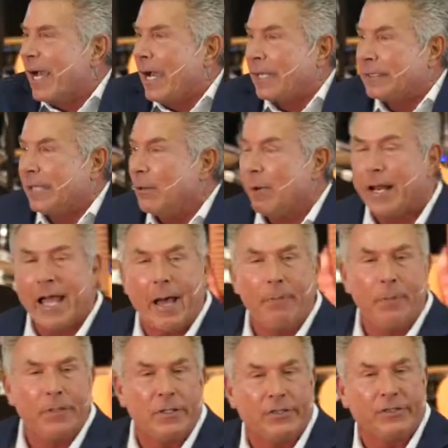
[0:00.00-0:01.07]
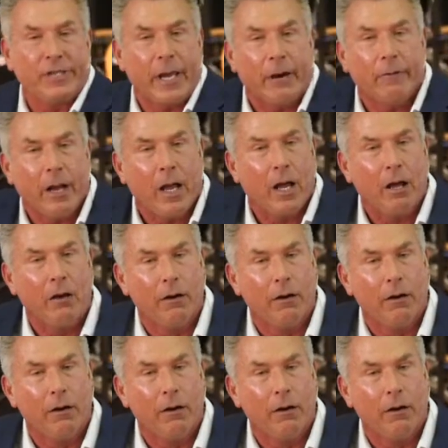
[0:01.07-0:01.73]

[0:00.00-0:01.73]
I got to see what happened to Sarah.